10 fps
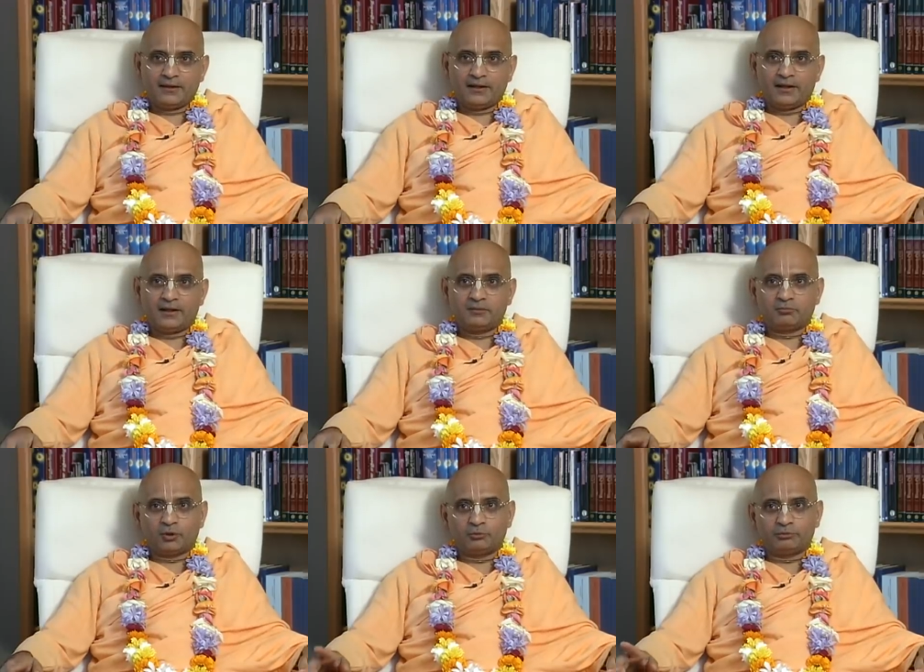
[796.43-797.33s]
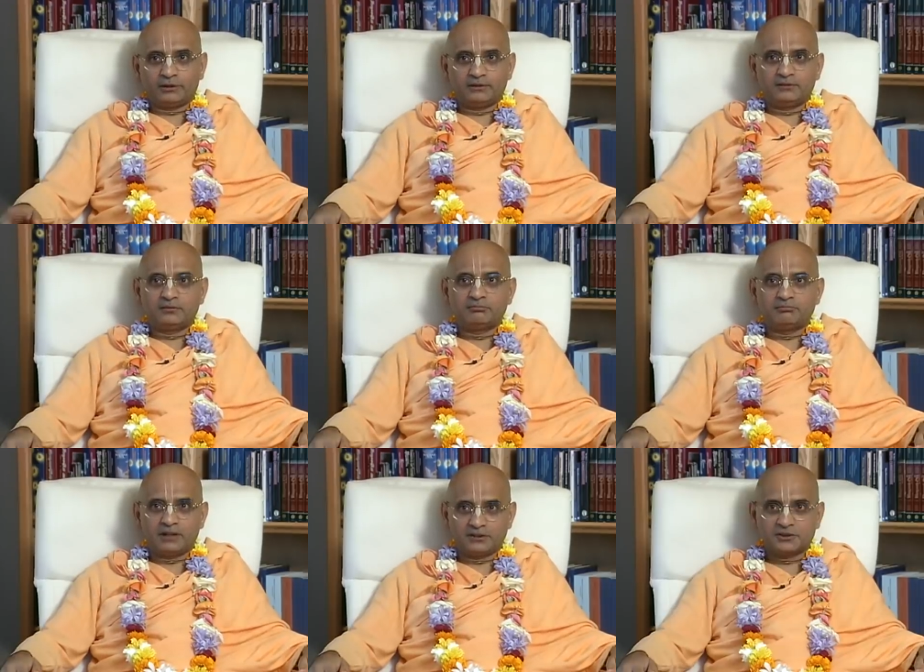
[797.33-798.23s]
And Prabhupada
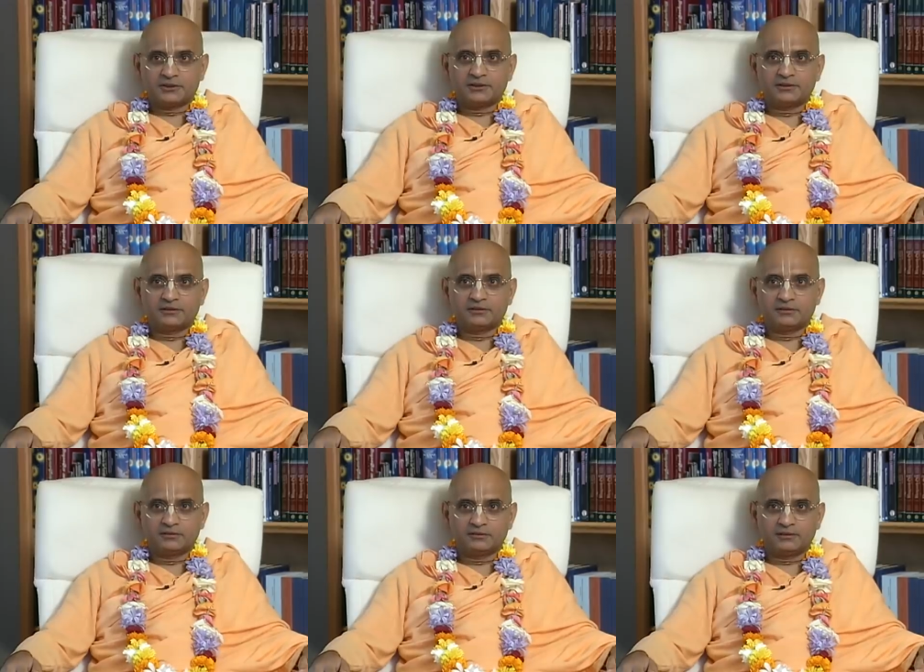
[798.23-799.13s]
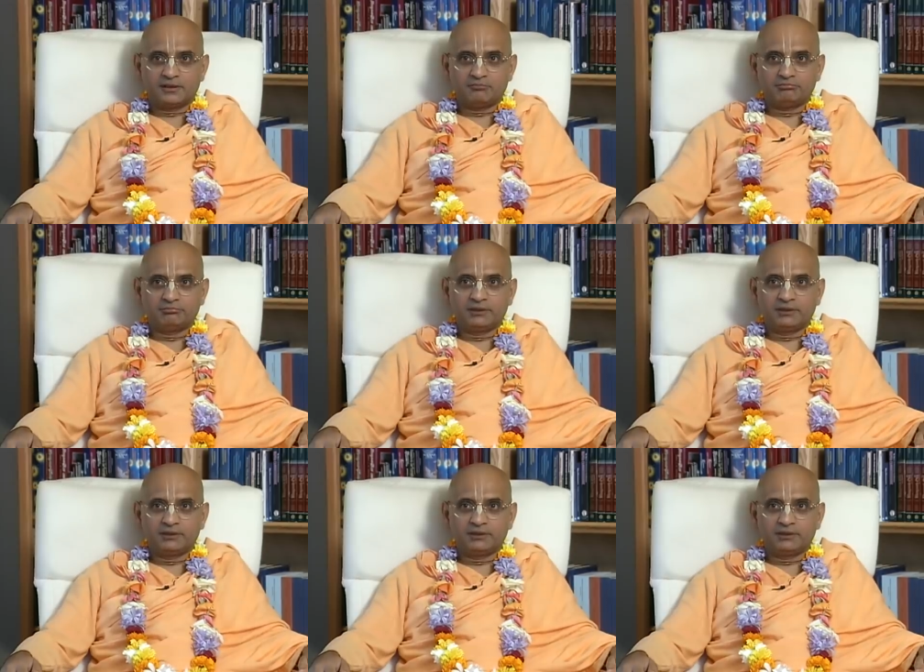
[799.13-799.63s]
mentioned to them